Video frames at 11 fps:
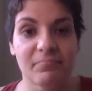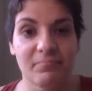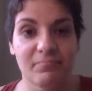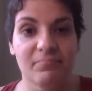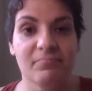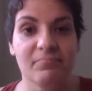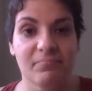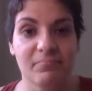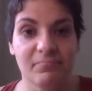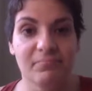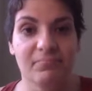
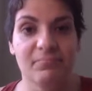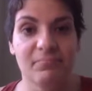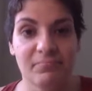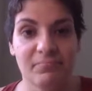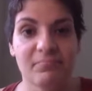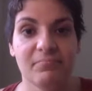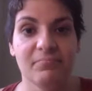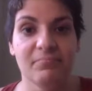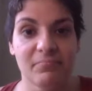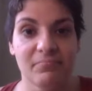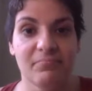
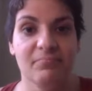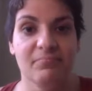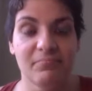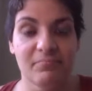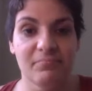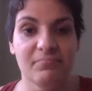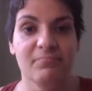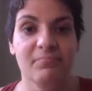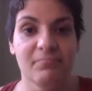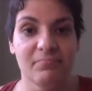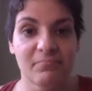
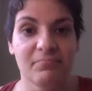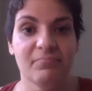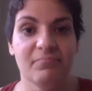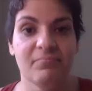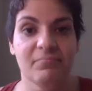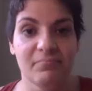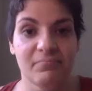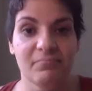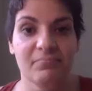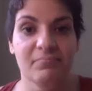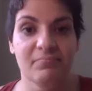
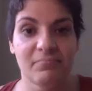[no speech]